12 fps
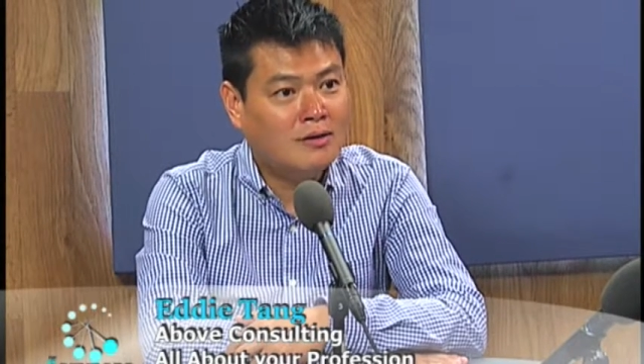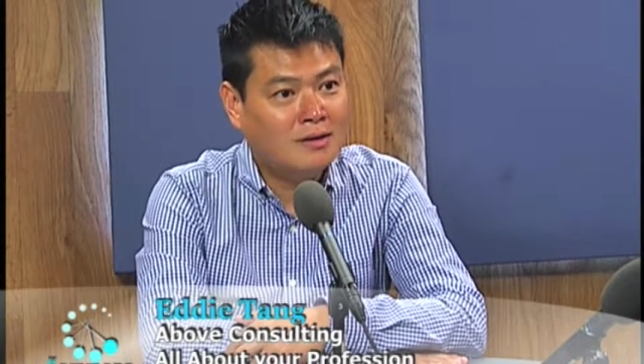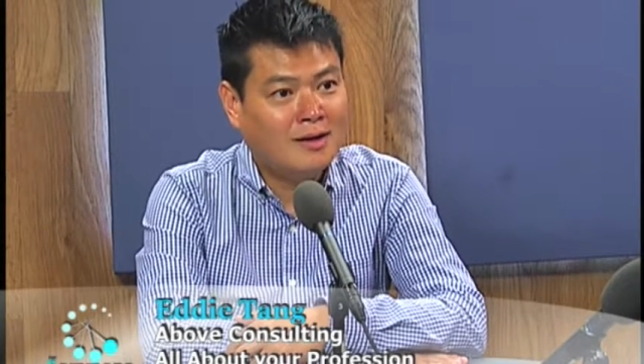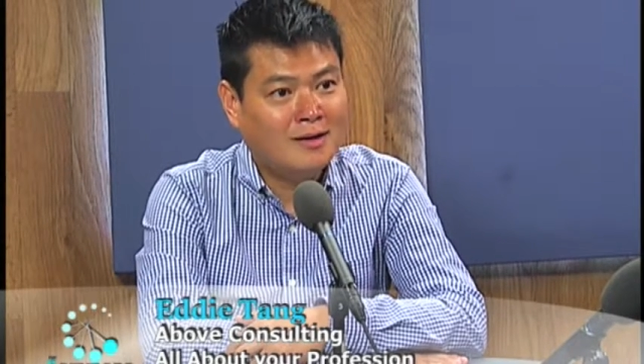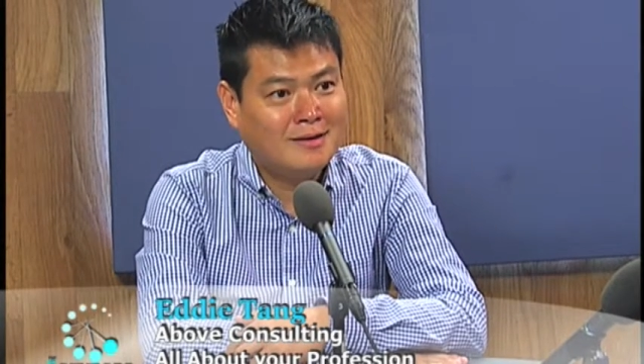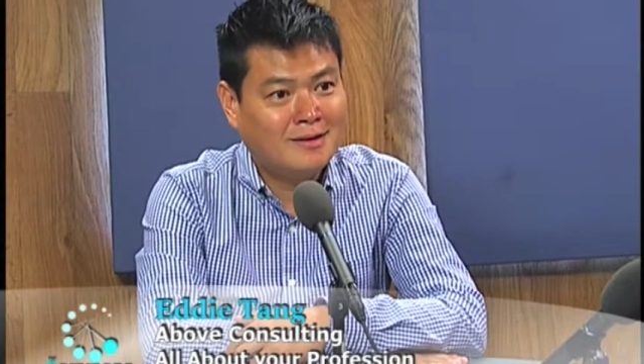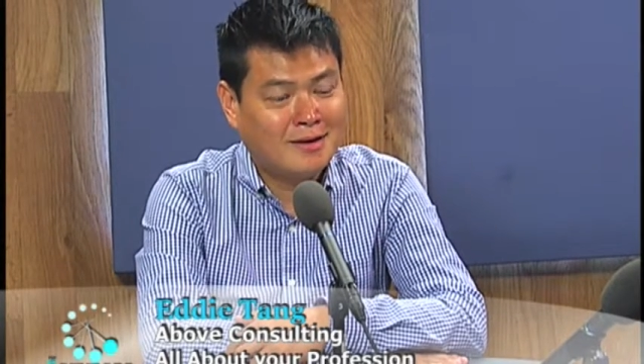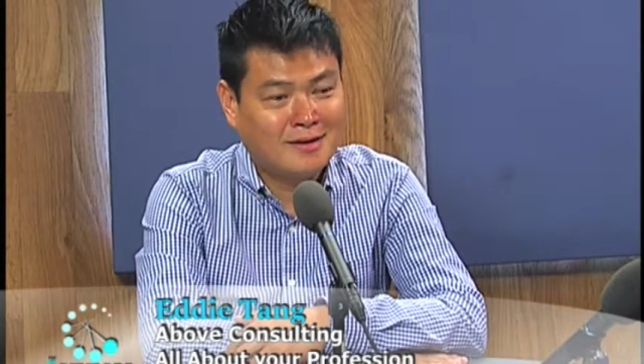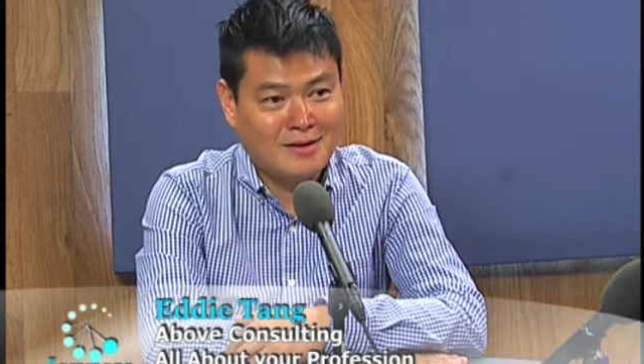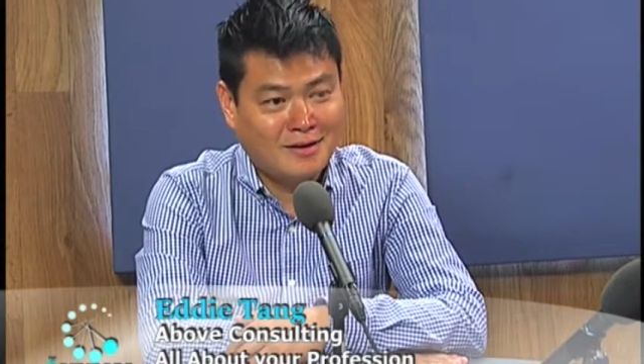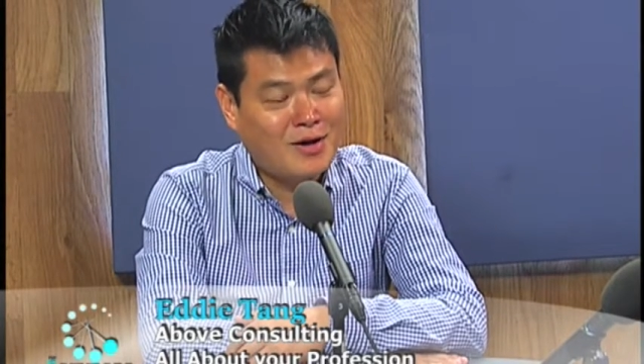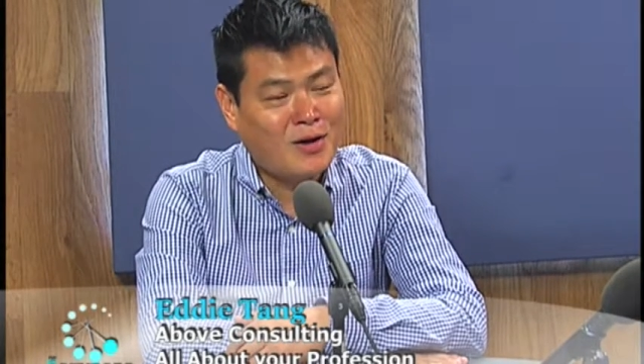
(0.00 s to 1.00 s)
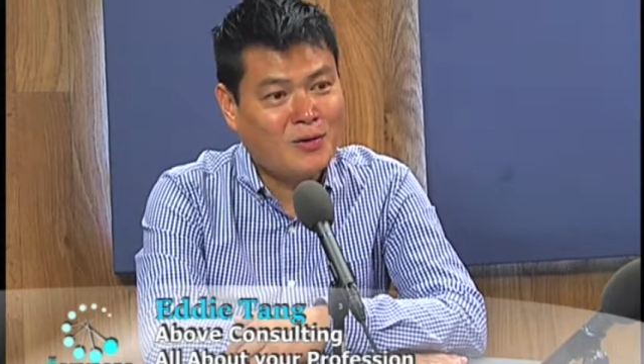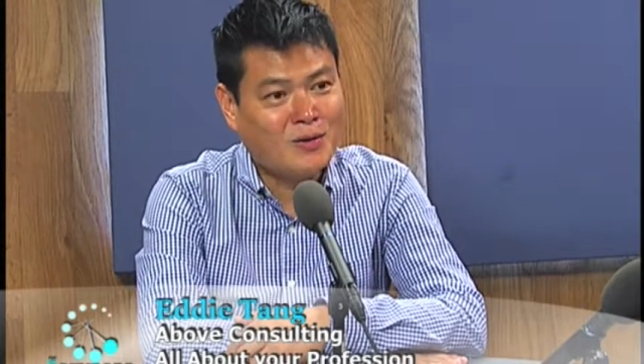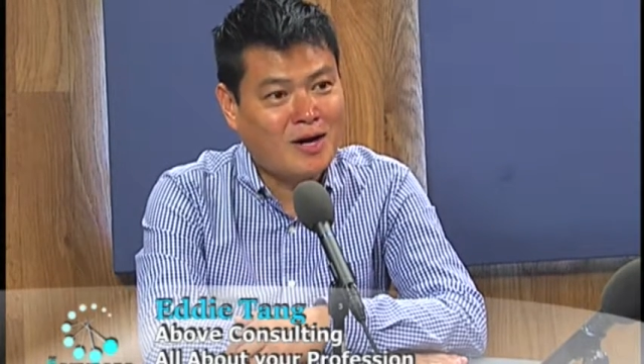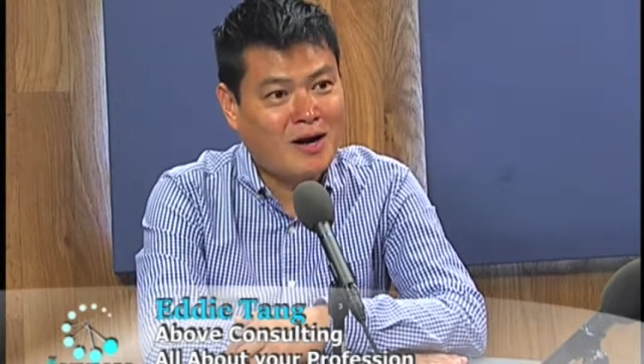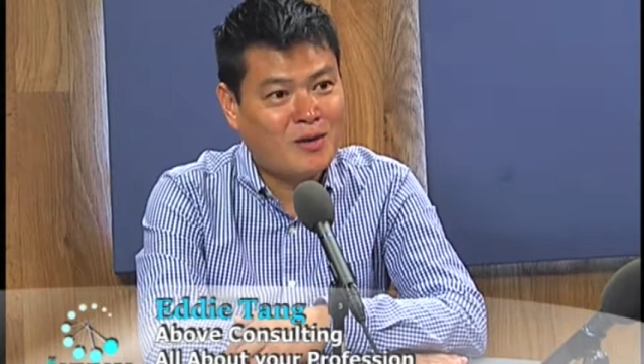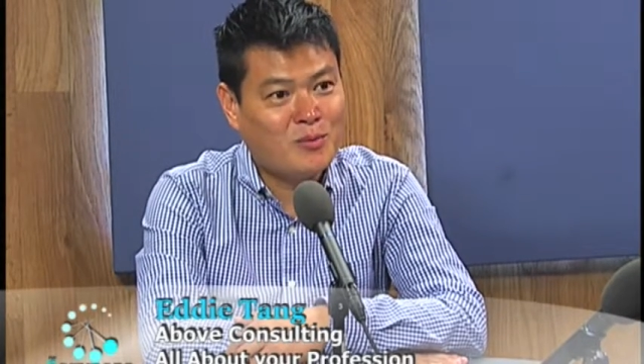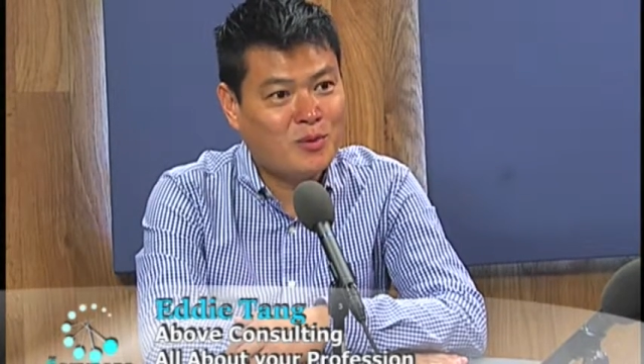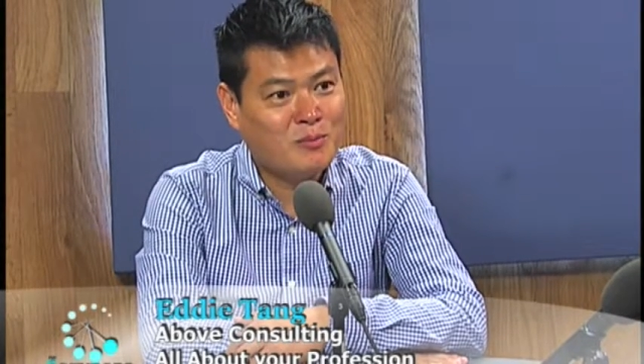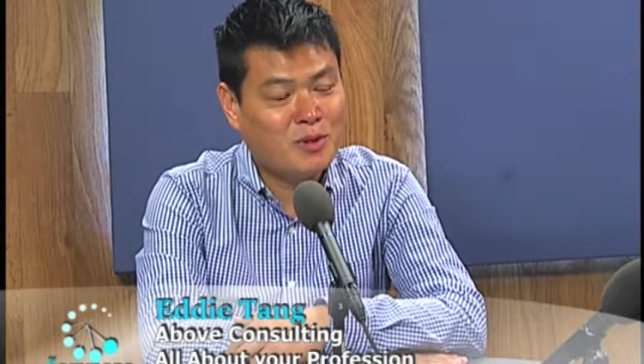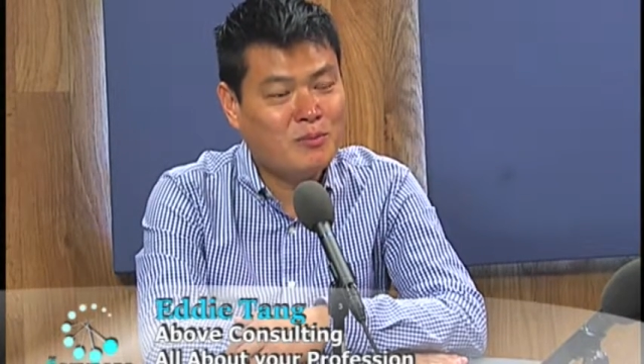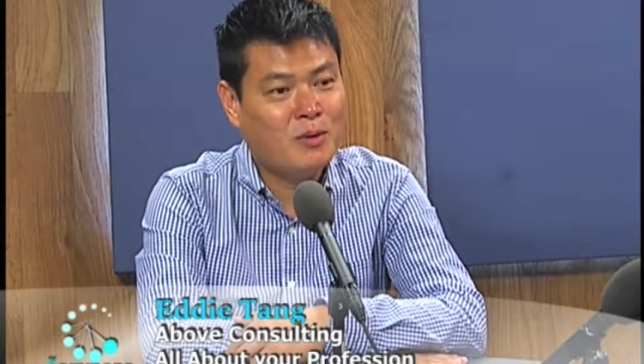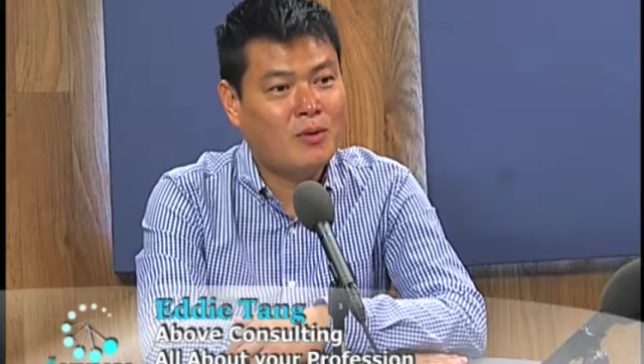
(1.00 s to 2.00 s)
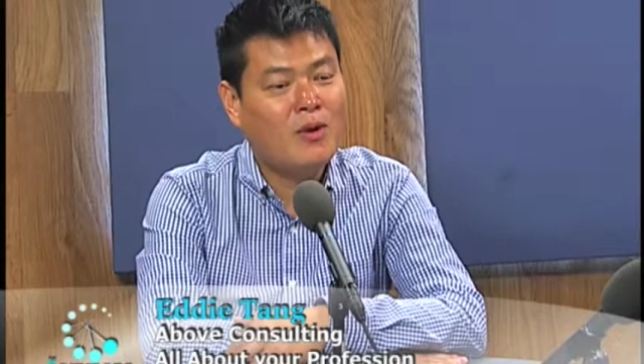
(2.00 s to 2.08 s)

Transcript: then they're not going to hire more people.